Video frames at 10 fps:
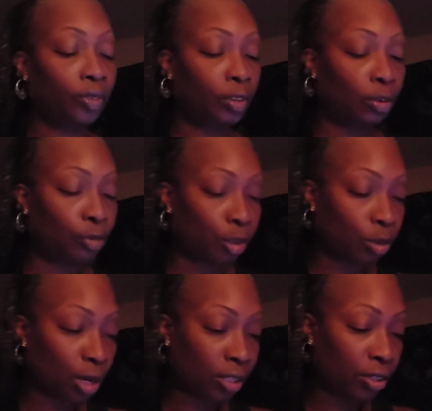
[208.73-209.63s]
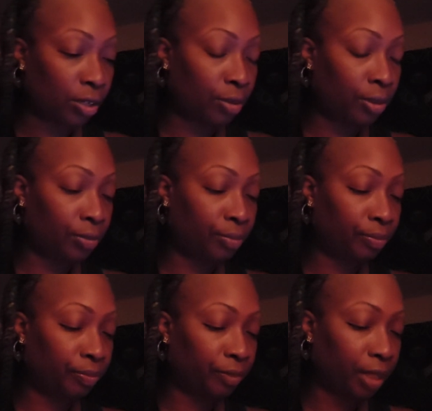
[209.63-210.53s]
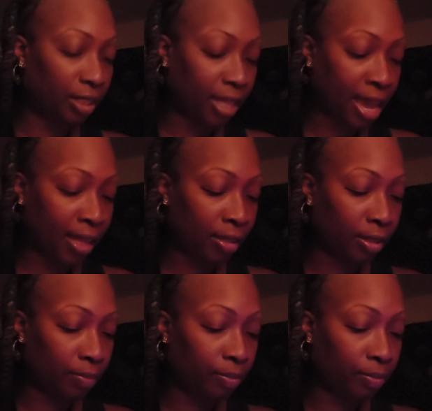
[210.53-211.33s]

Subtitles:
Your first criteria is that